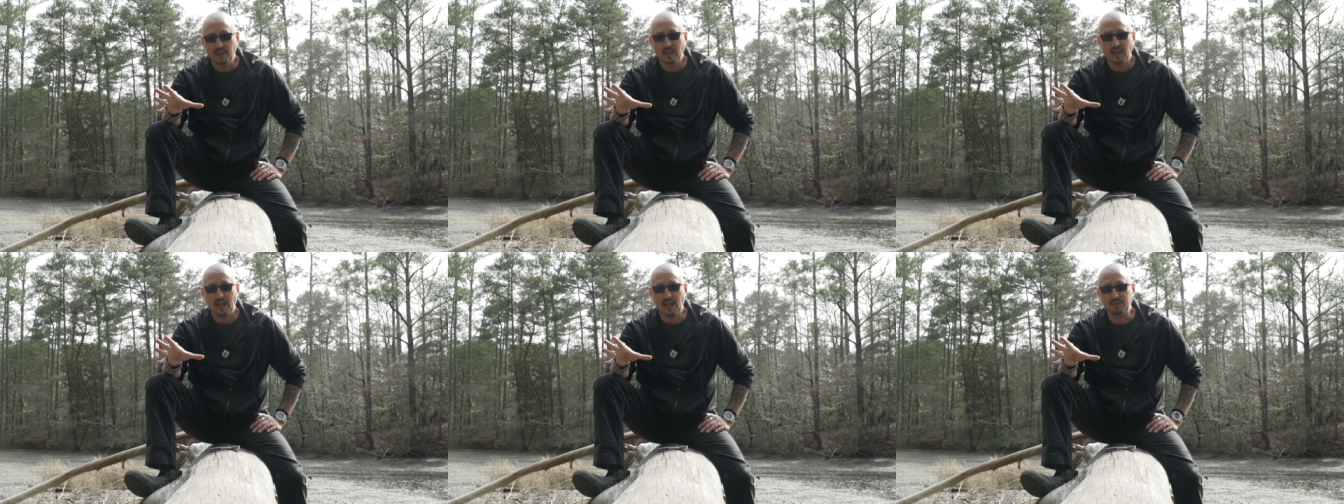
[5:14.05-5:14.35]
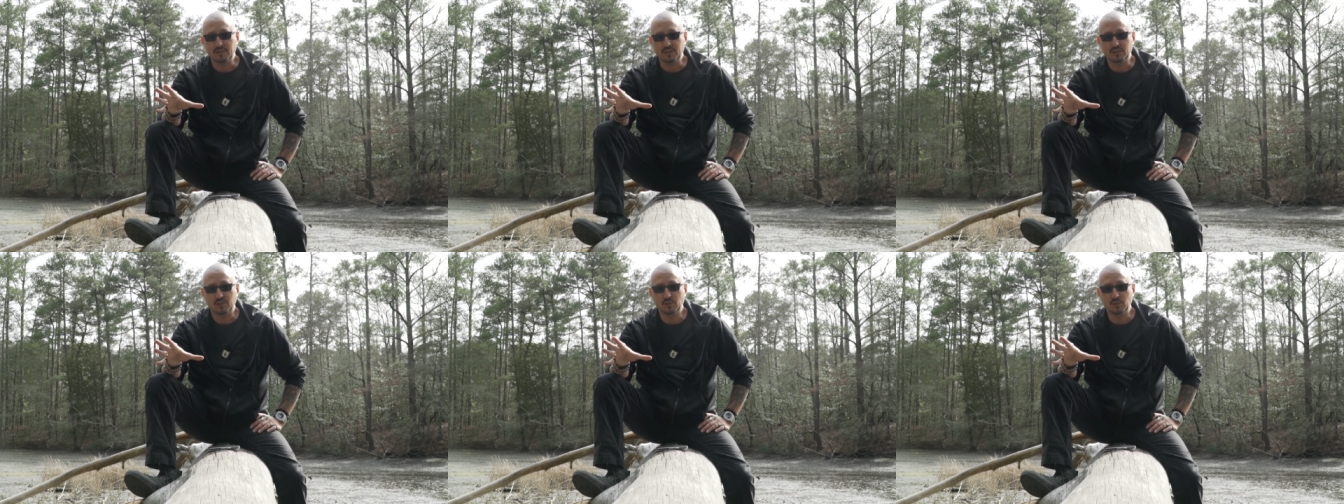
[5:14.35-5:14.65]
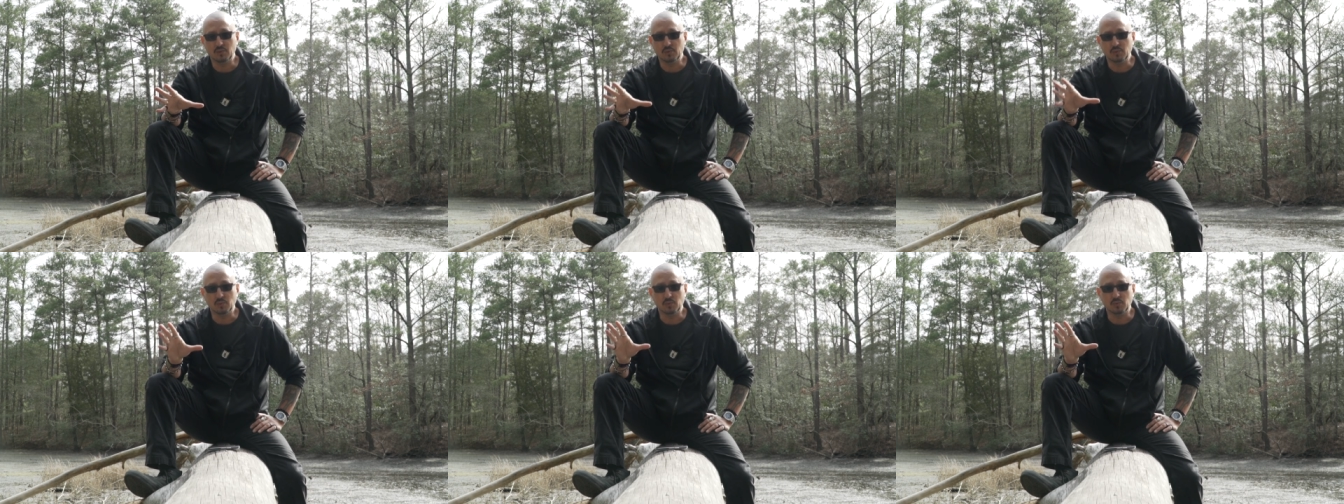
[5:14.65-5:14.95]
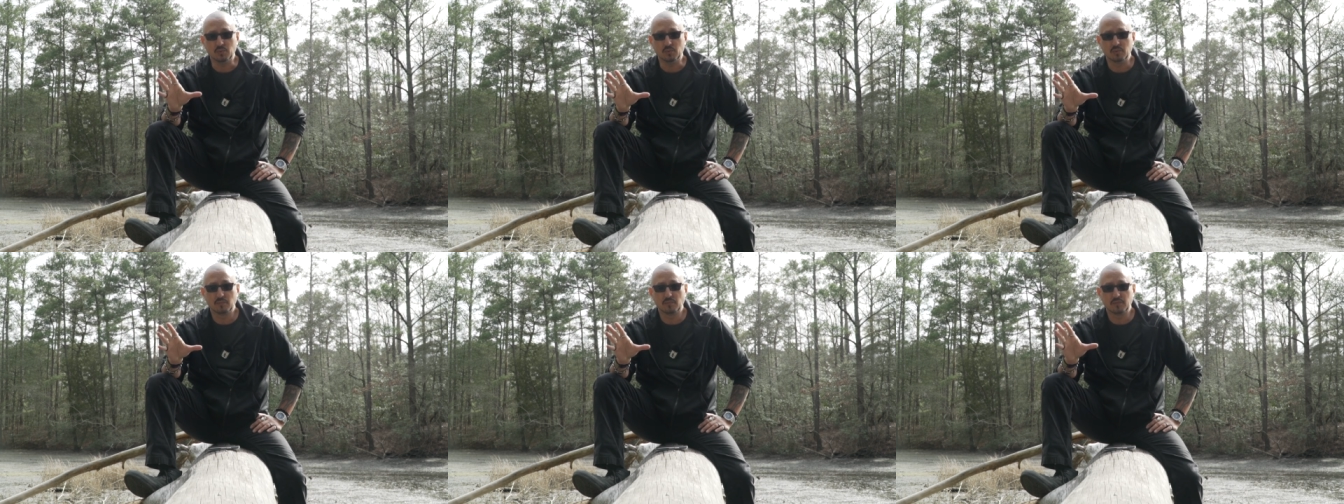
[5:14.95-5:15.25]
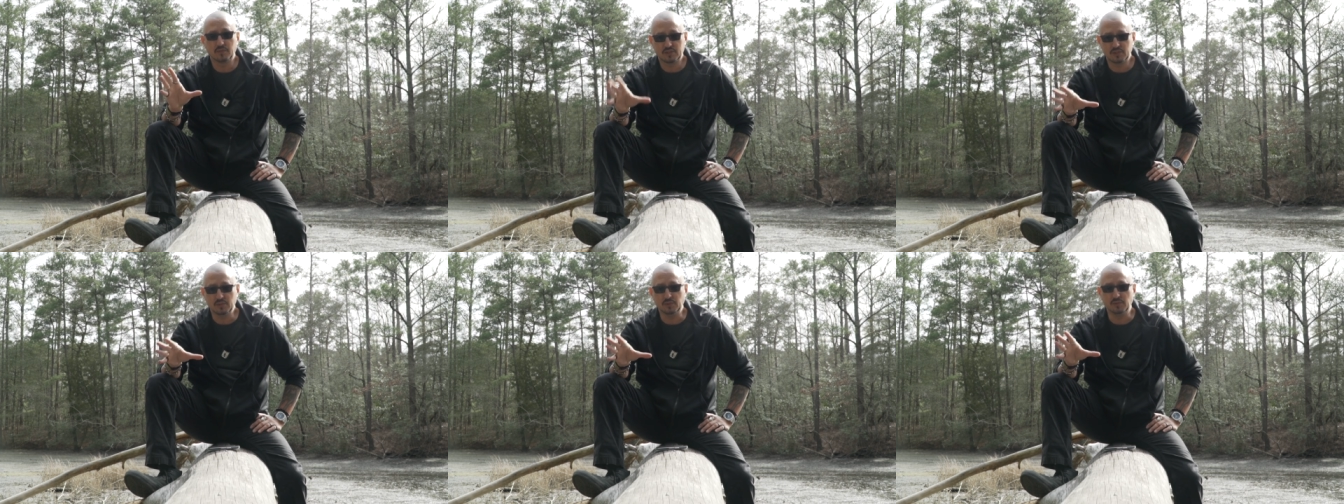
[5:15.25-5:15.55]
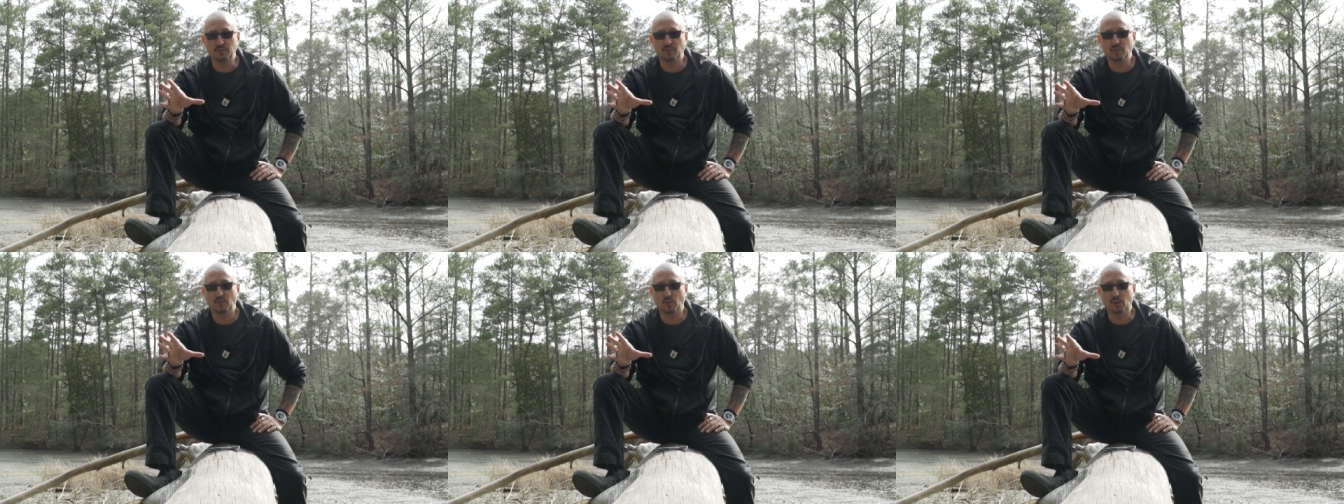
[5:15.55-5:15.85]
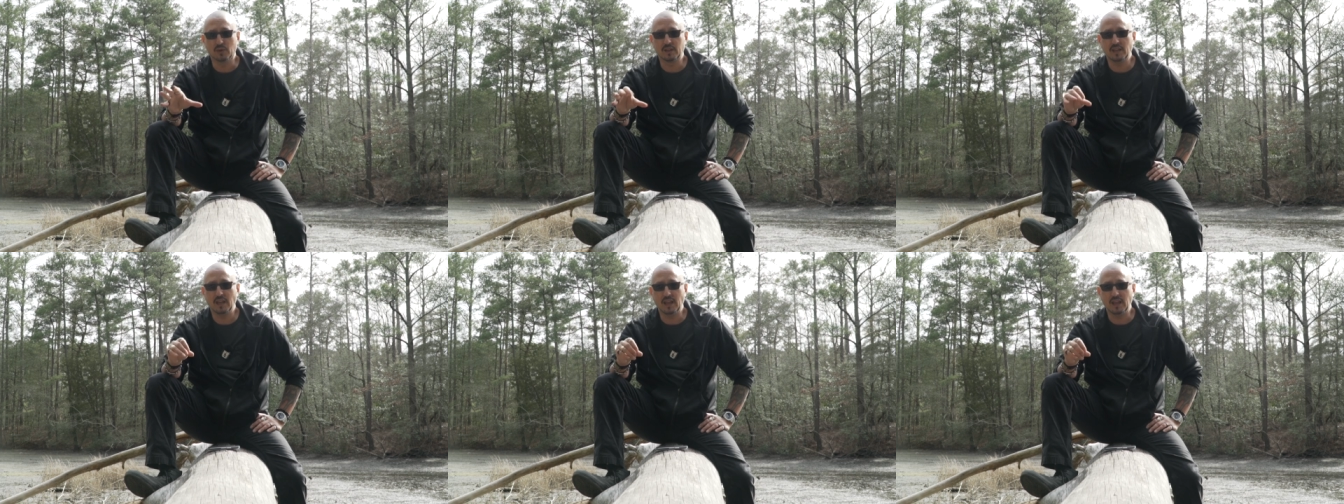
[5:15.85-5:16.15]
having to shoot in
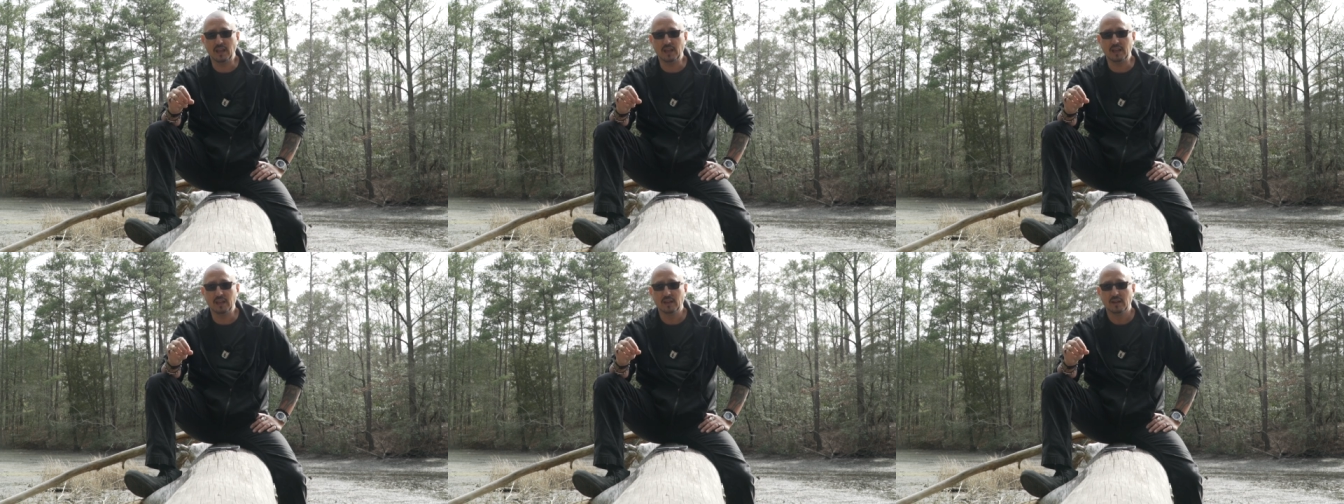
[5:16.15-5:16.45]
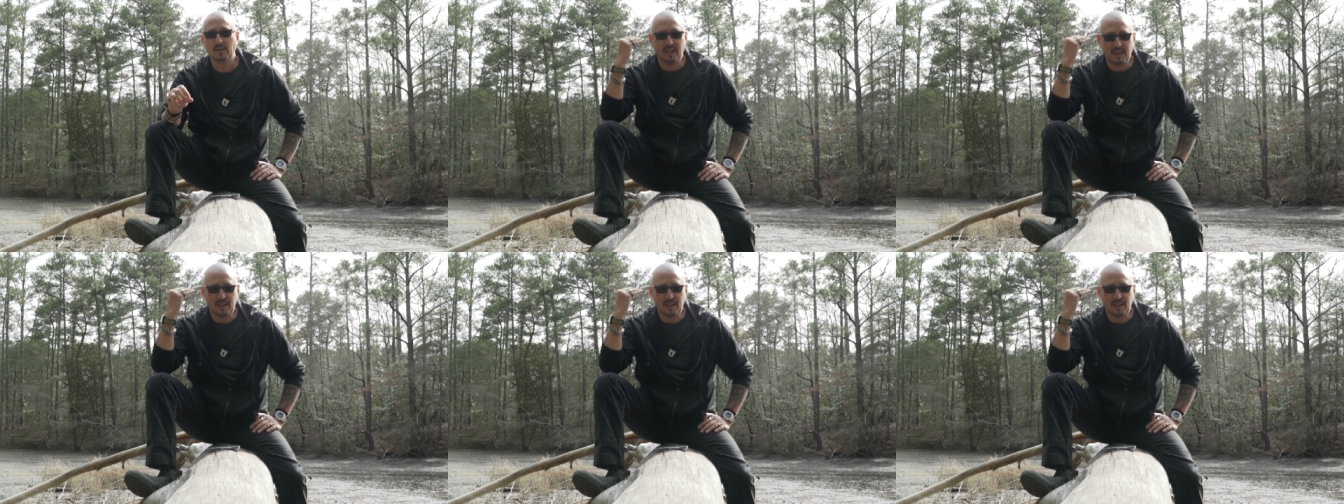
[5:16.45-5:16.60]
4K